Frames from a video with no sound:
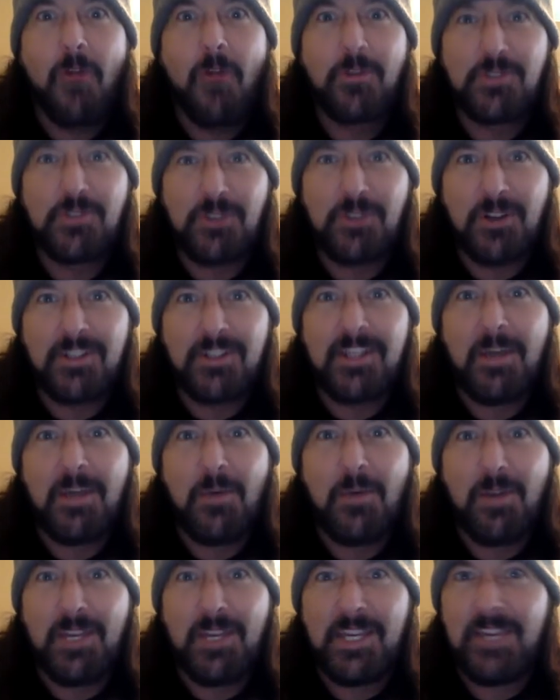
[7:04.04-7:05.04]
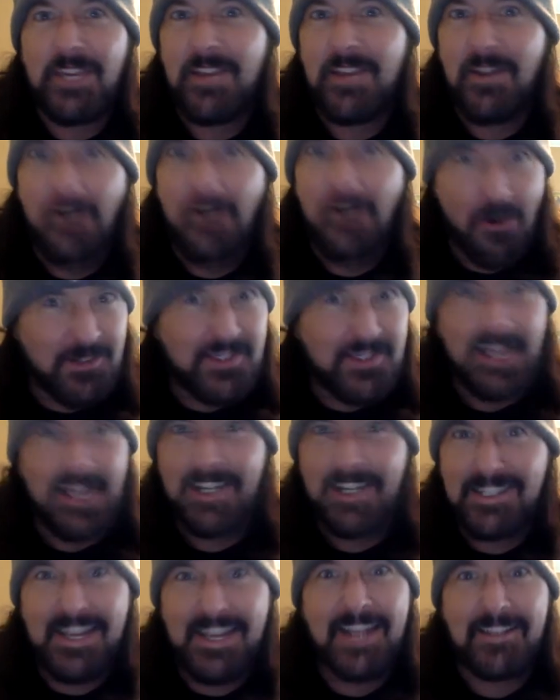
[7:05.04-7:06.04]
those songs in that one key that all sound
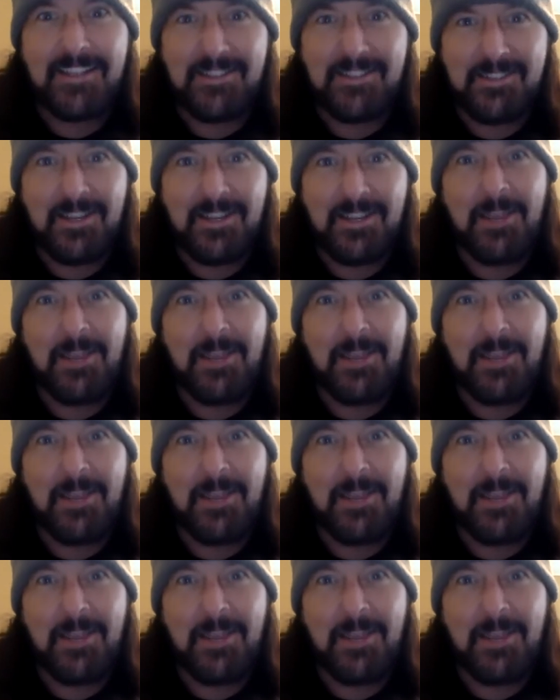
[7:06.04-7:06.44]
exactly the same.